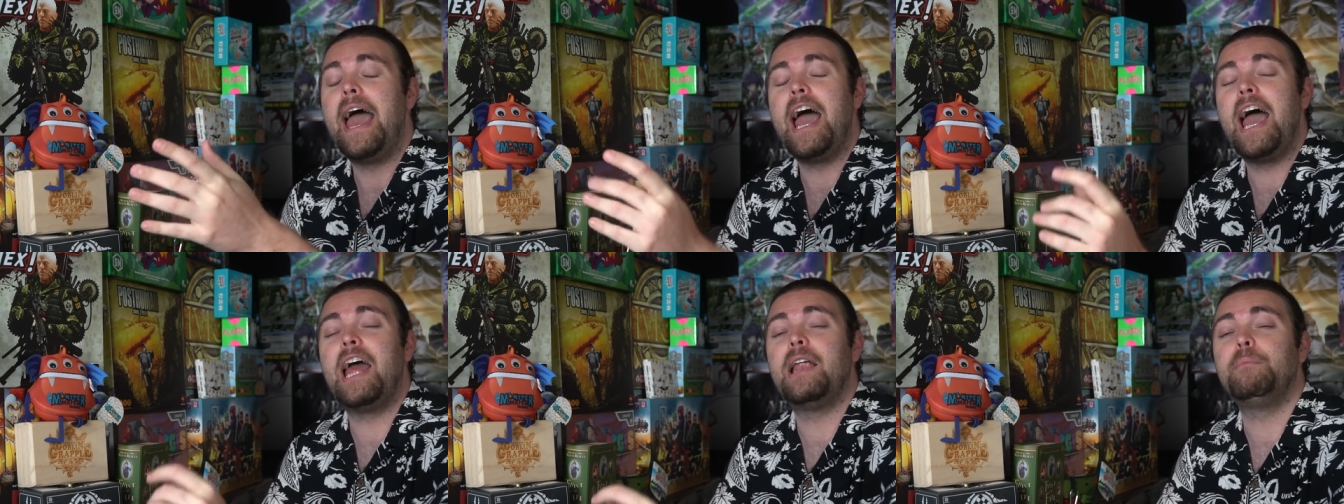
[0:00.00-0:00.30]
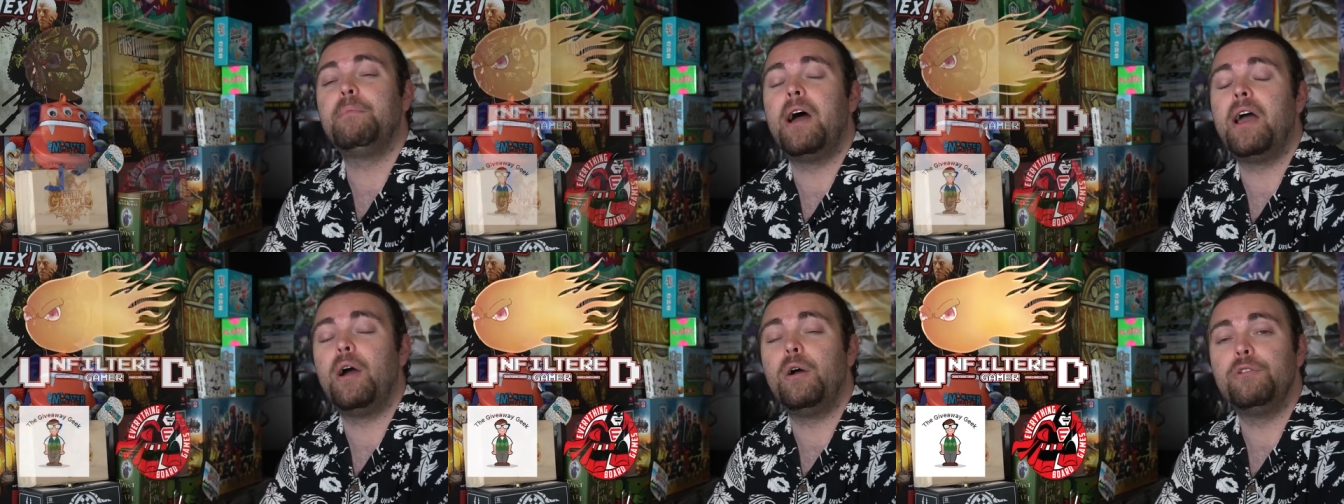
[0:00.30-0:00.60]

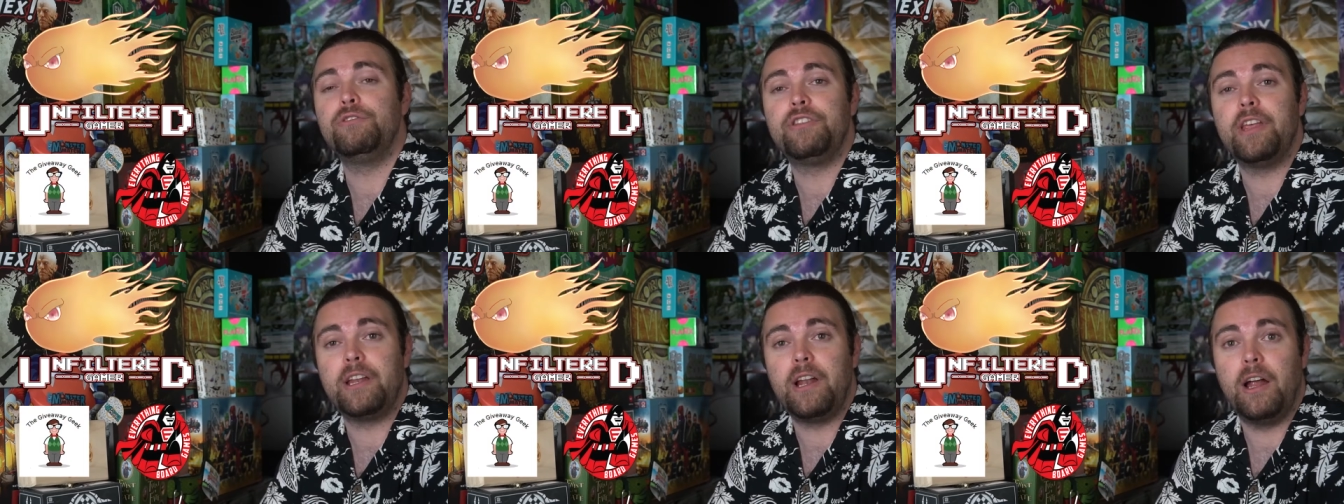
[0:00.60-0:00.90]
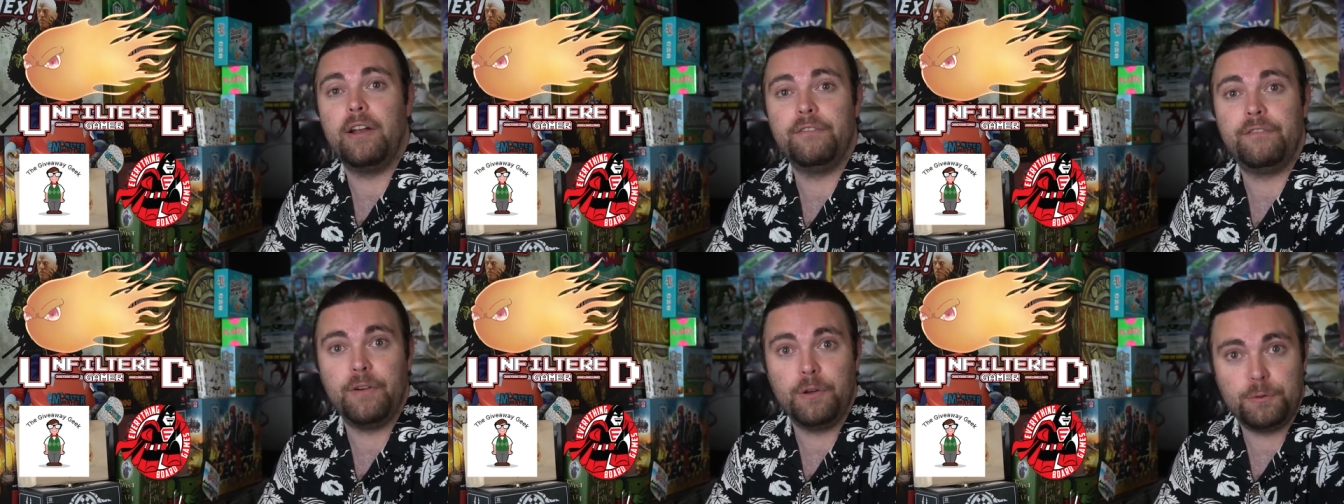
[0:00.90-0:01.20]
and my own site,
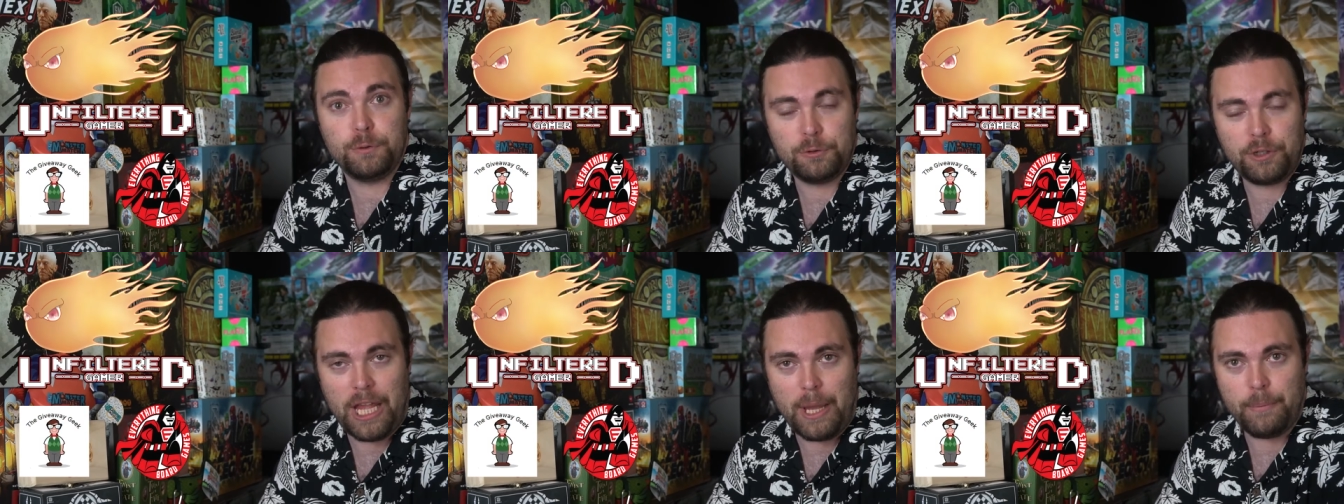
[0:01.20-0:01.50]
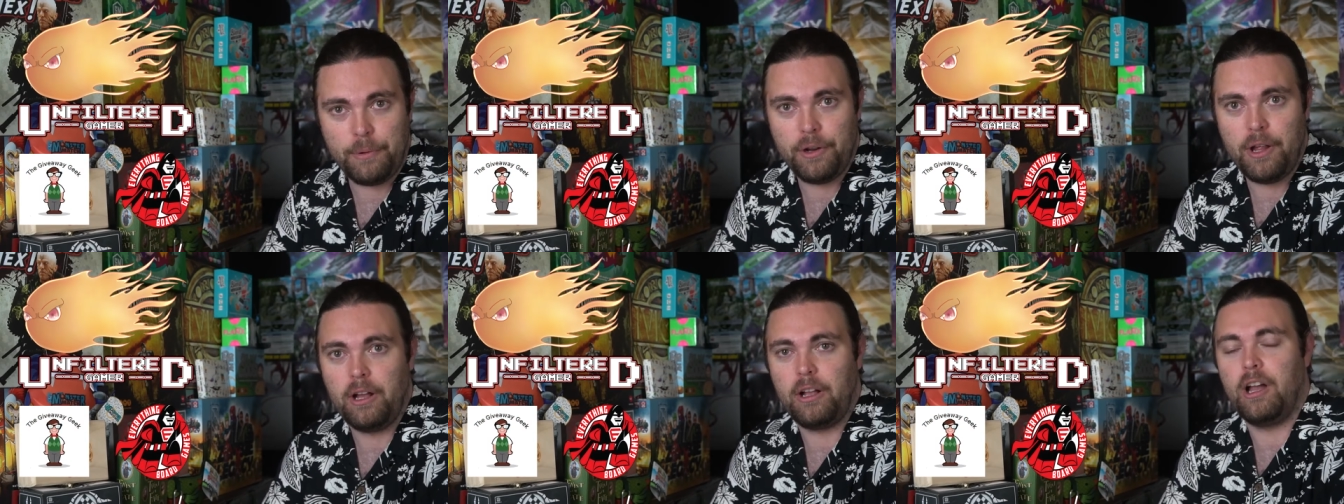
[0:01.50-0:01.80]

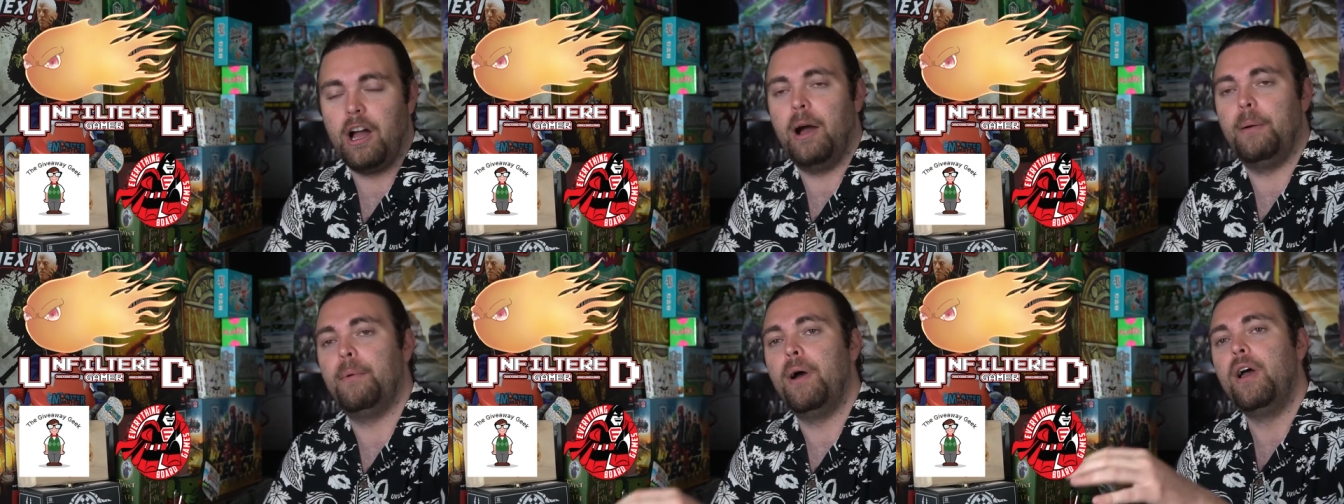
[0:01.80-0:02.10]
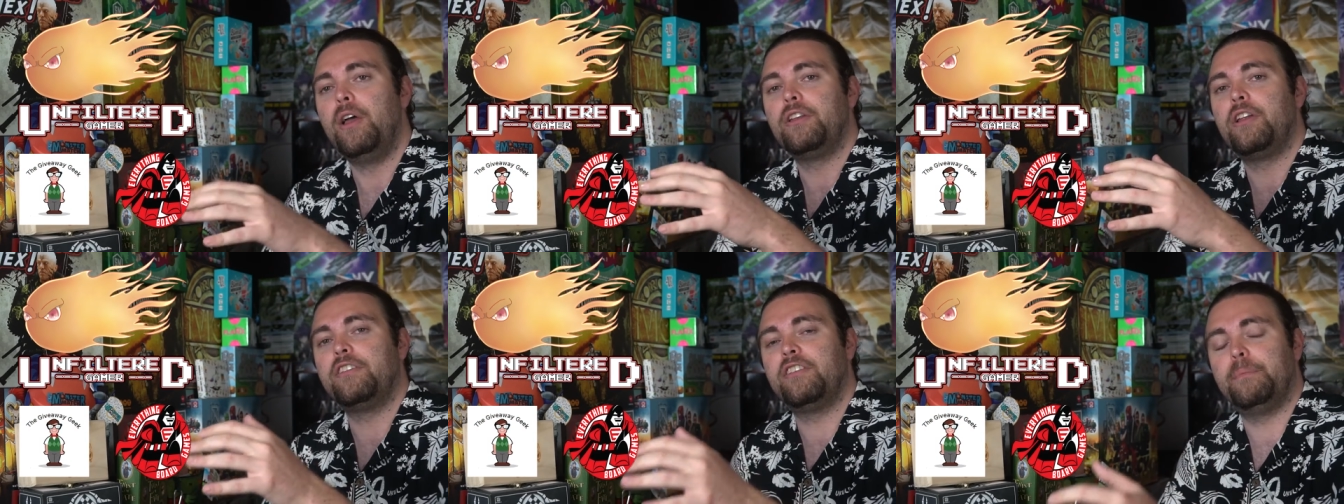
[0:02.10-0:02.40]
unfilteredgamer.com.
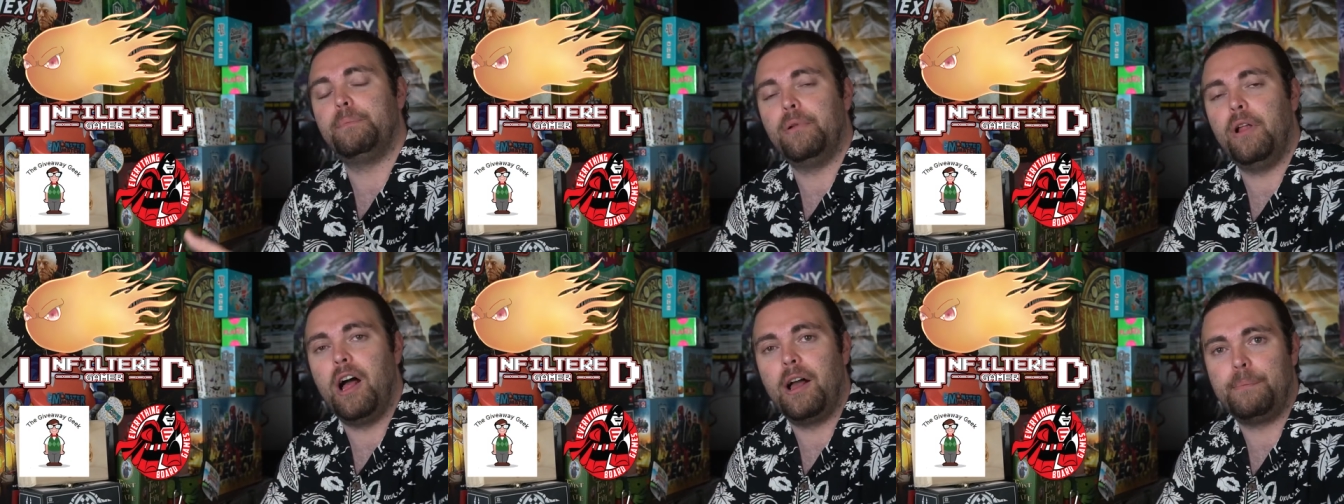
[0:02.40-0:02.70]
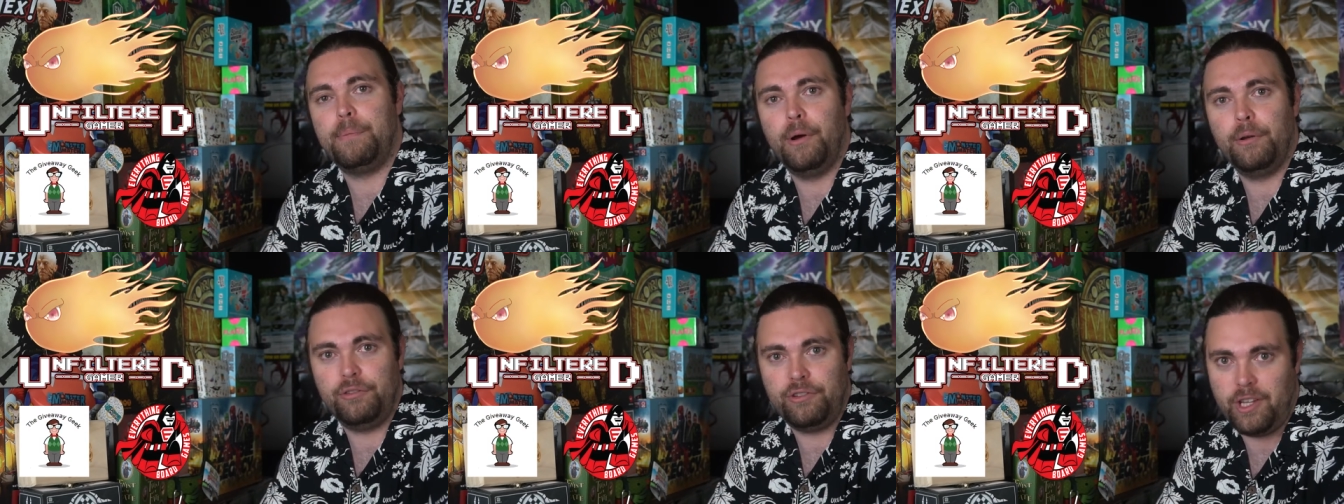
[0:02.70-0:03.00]
Tons of
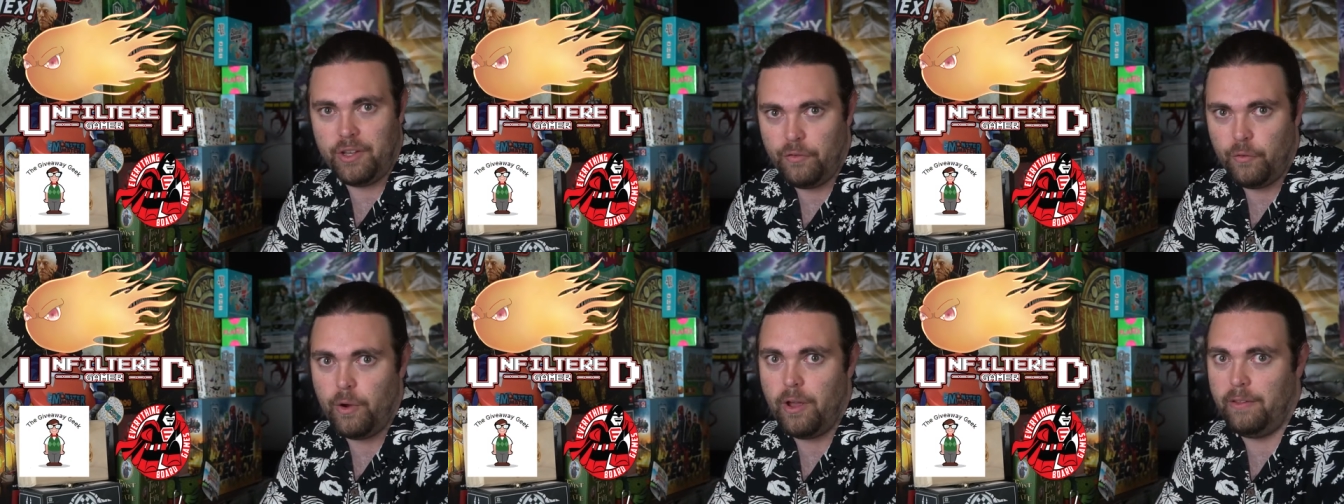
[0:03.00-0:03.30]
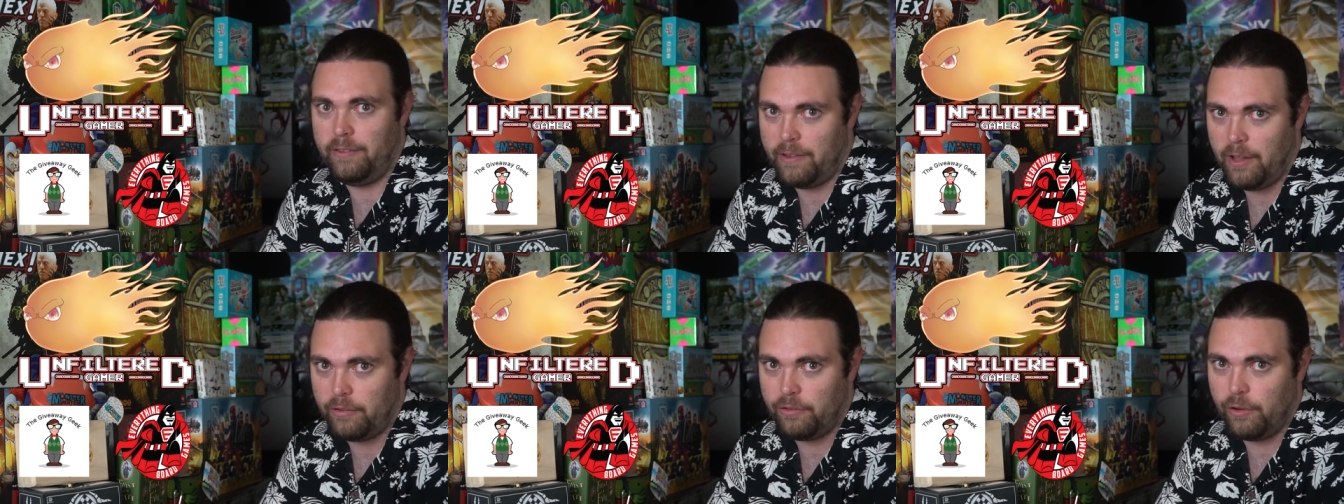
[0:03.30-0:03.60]
blog posts,
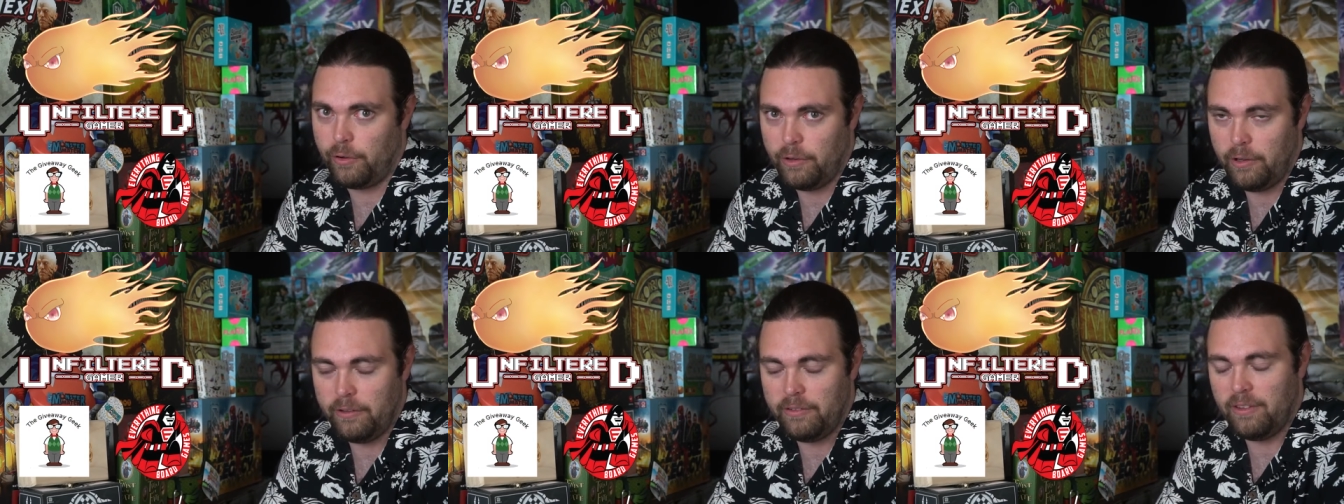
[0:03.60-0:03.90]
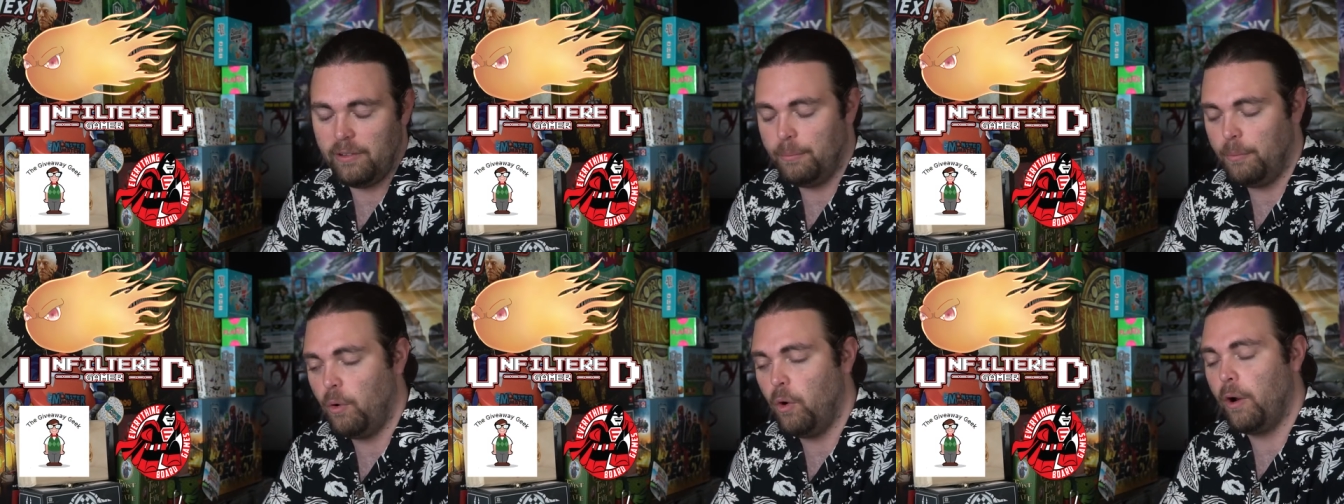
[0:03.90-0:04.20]
giveaways, Kickstarter
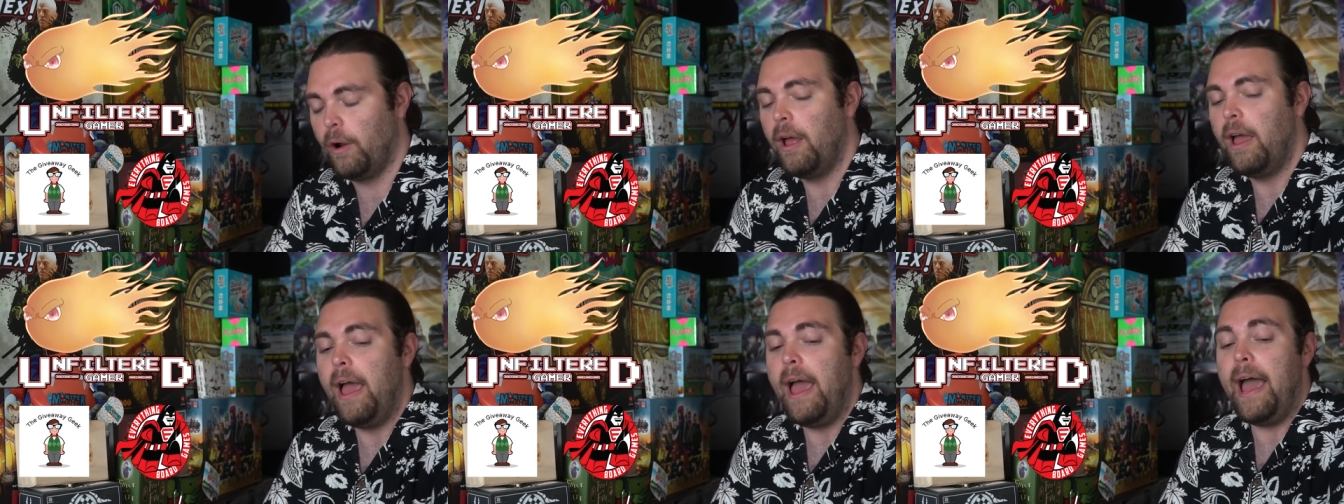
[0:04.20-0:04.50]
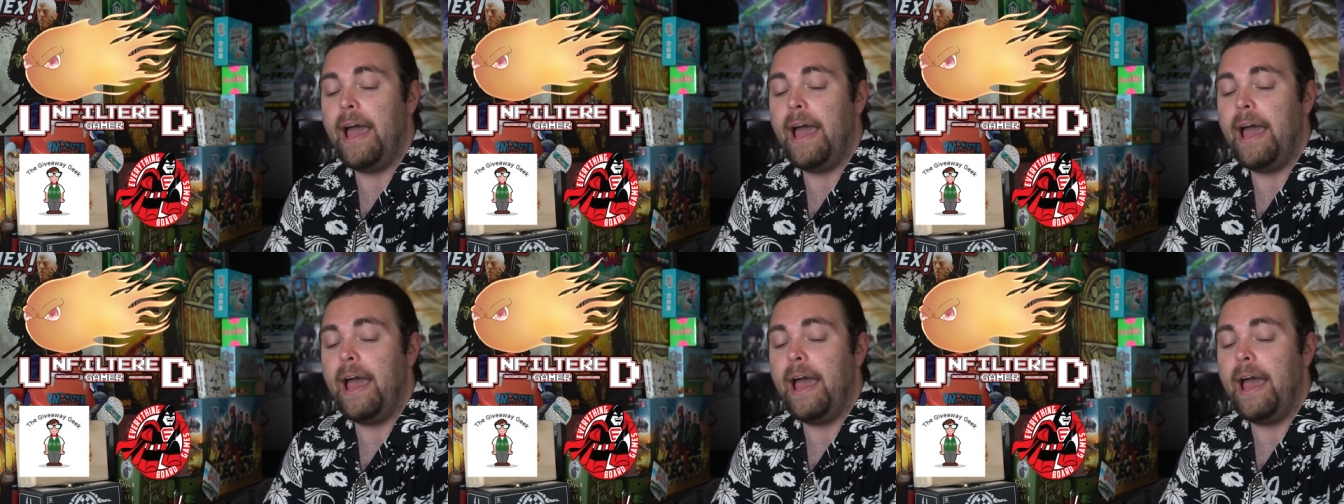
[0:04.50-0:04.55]
lists, and more.